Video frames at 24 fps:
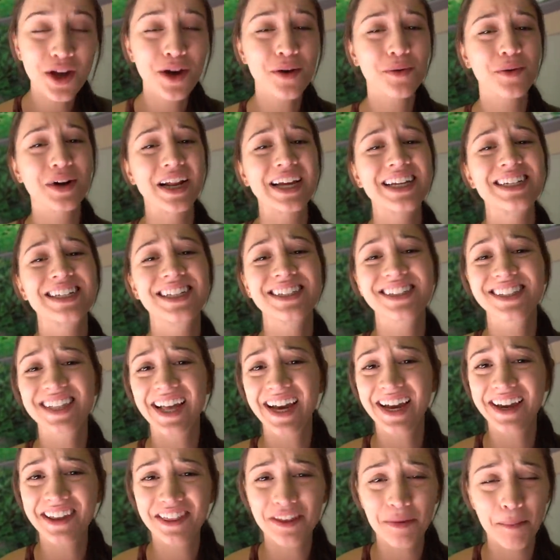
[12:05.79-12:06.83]
What I
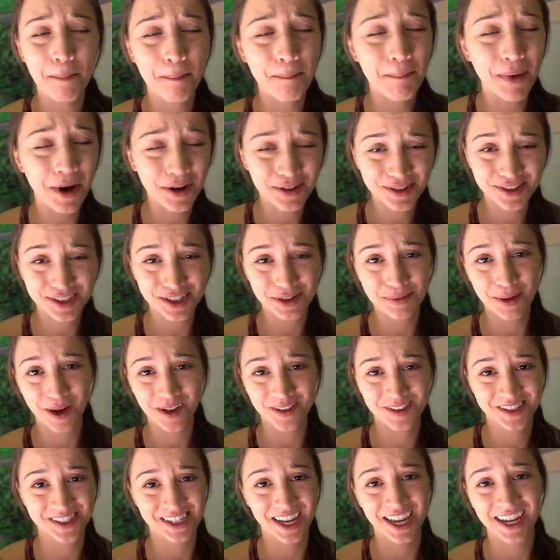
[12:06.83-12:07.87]
dislike the most
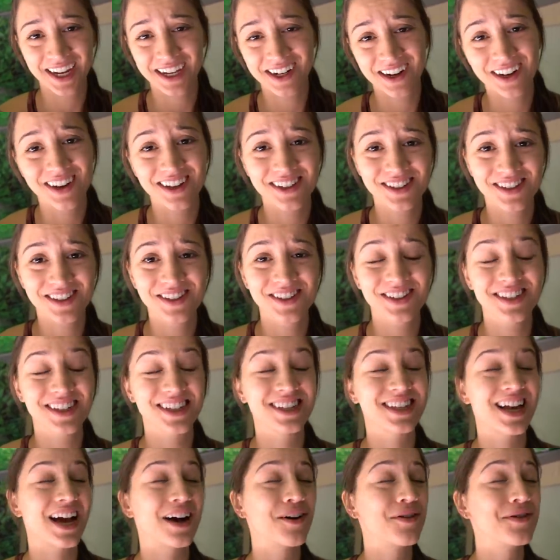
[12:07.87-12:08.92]
about staying in hostels
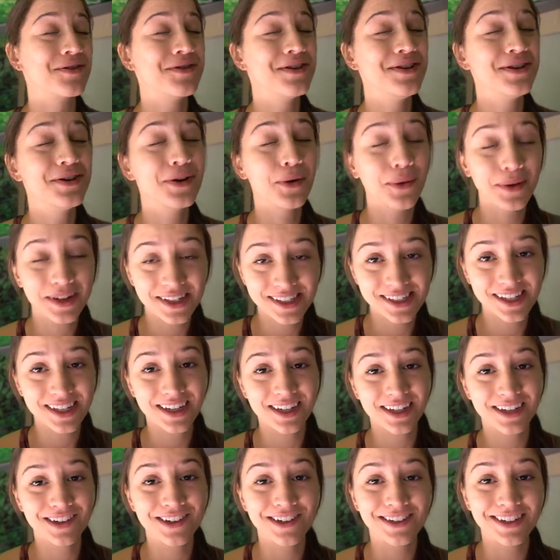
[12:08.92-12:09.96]
is how noisy
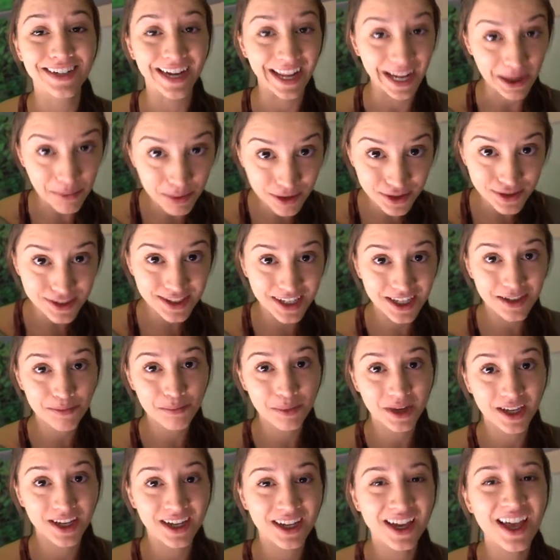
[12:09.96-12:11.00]
your neighbors can
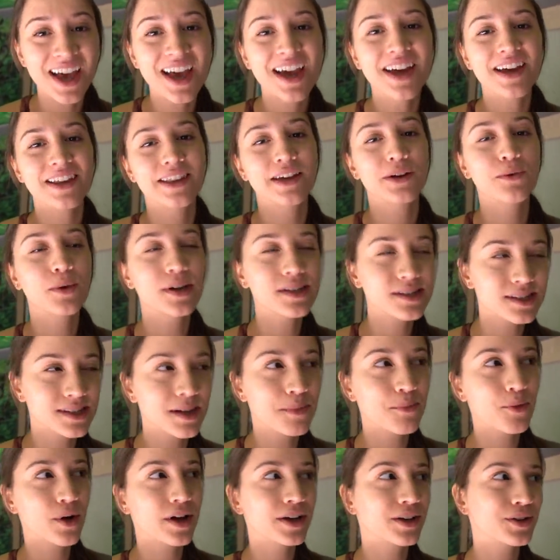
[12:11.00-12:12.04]
be. There was
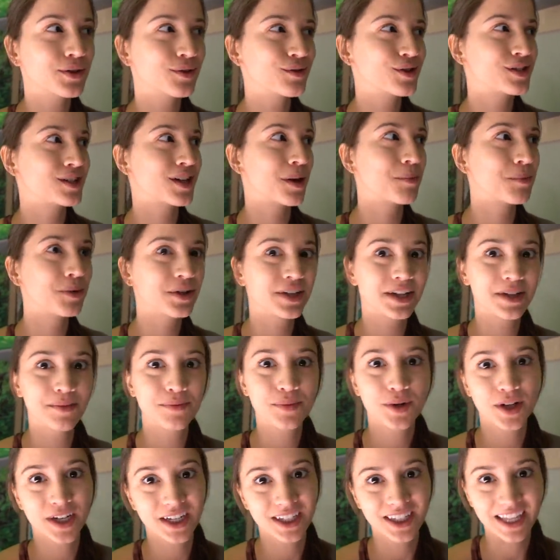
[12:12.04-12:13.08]
someone who stumbled in
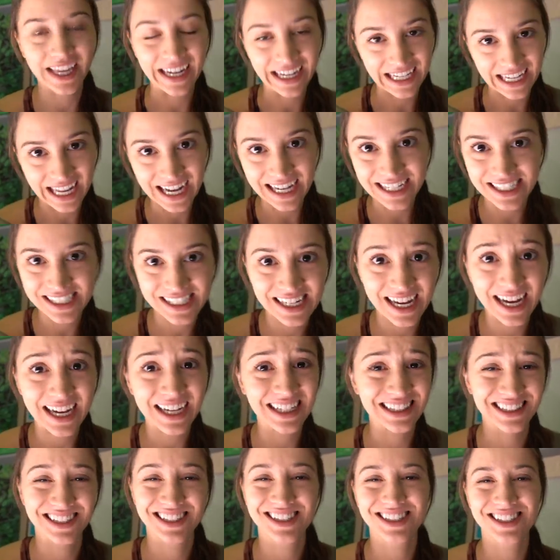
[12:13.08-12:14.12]
pretty late last night
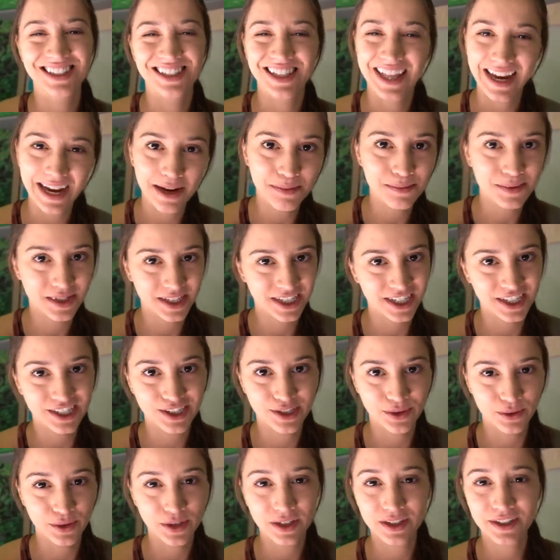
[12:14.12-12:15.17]
and slammed their
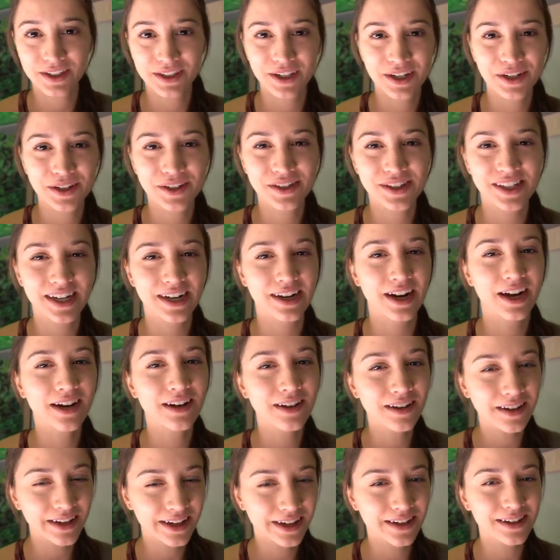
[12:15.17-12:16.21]
door closed and I
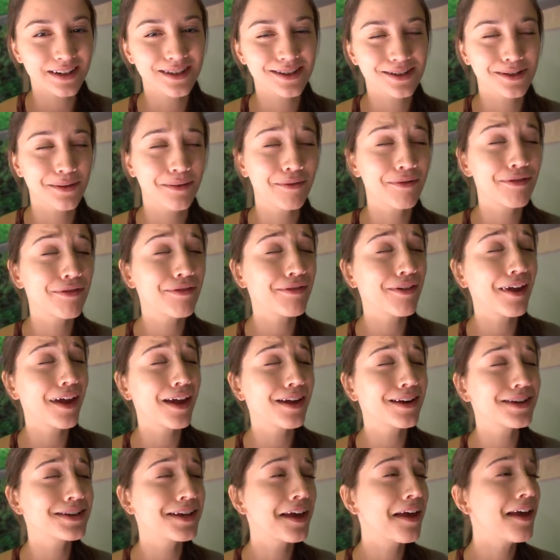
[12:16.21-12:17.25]
could hear some
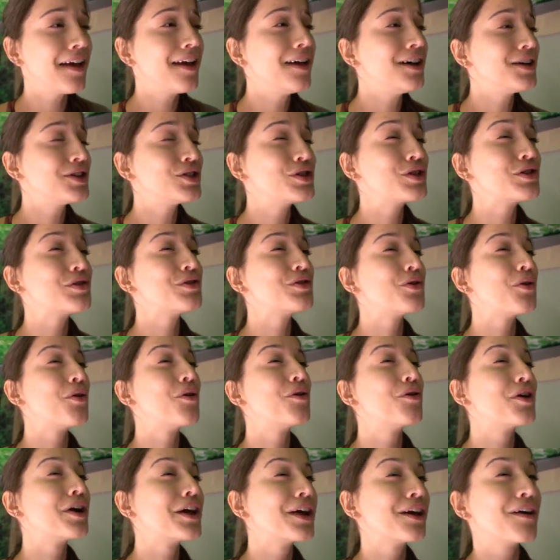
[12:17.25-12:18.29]
faint
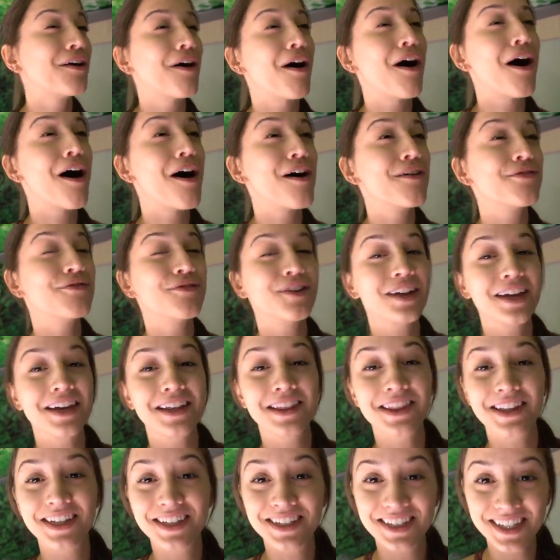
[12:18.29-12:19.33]
snoring off in
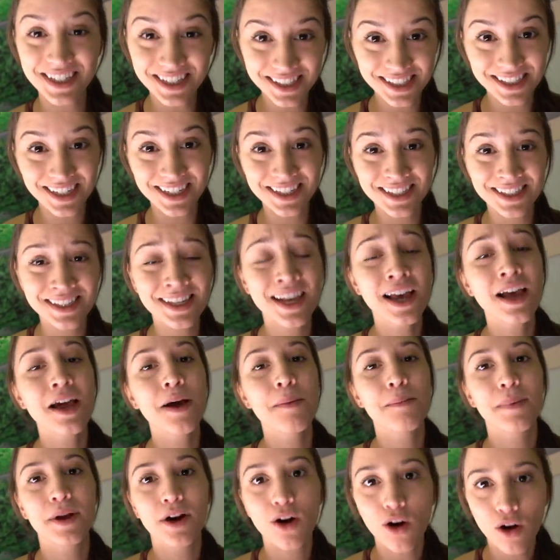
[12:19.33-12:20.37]
the distance,
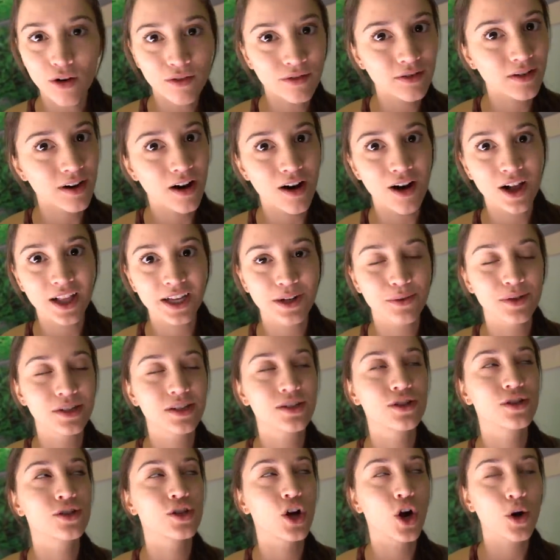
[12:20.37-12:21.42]
but overall it was
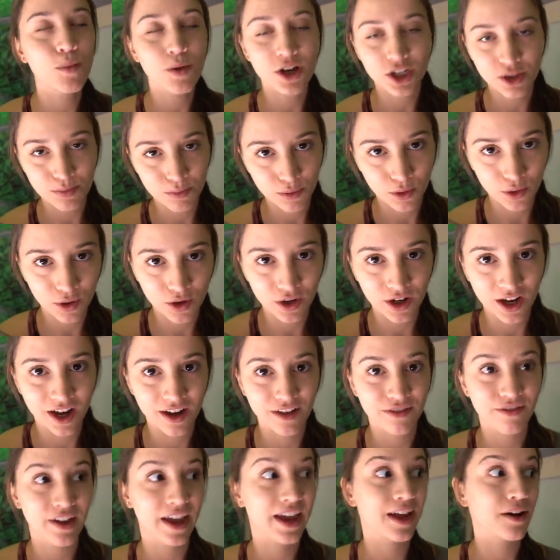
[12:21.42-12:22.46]
so much more
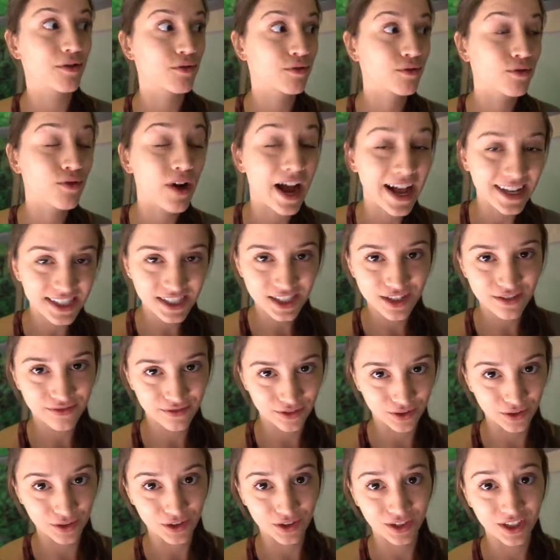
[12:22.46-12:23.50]
of a
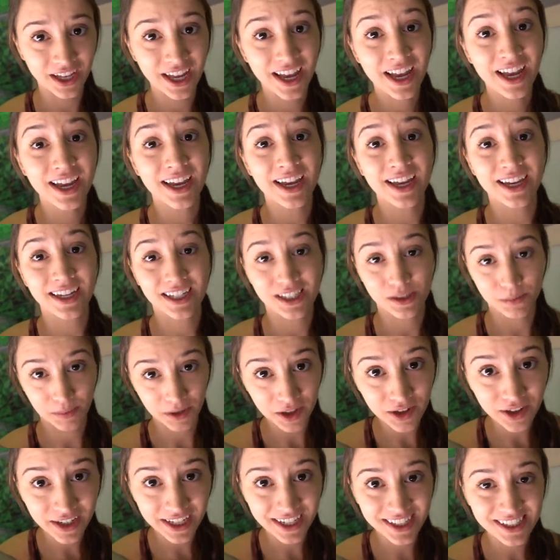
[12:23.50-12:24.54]
restful
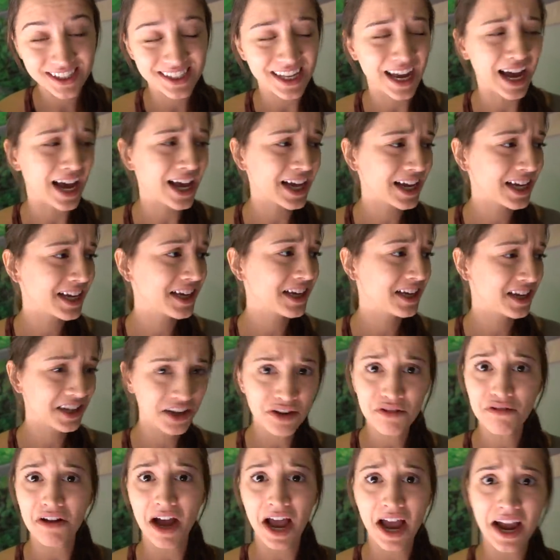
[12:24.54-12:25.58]
experience. I, you
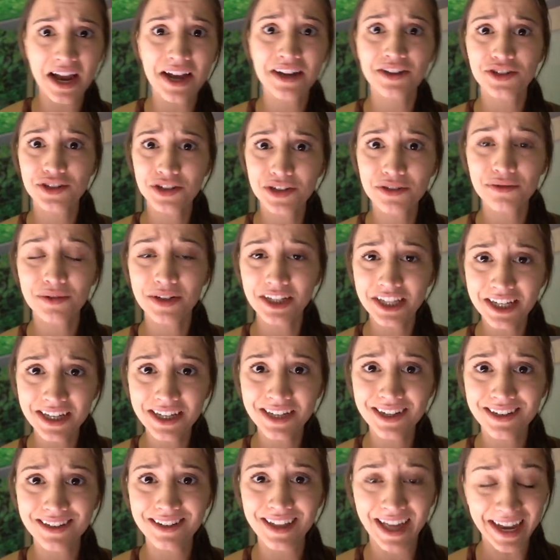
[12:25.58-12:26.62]
know, I actually
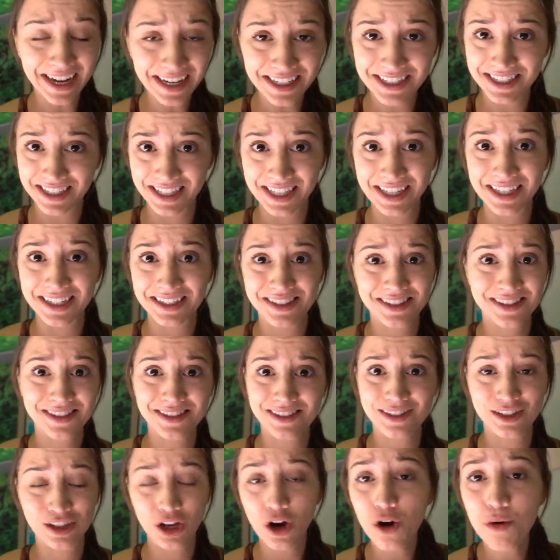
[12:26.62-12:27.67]
really liked this
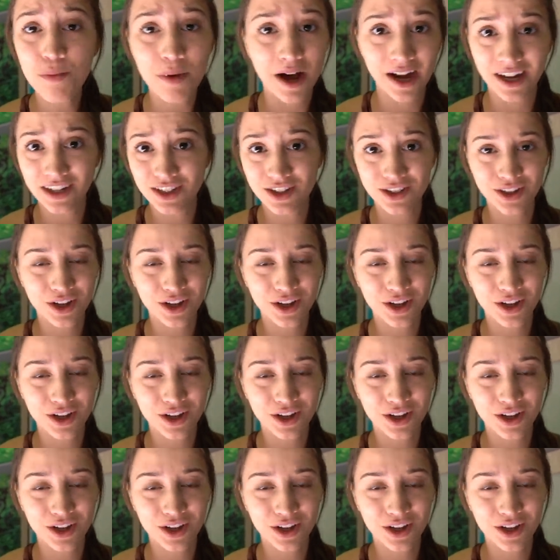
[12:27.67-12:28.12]
so much.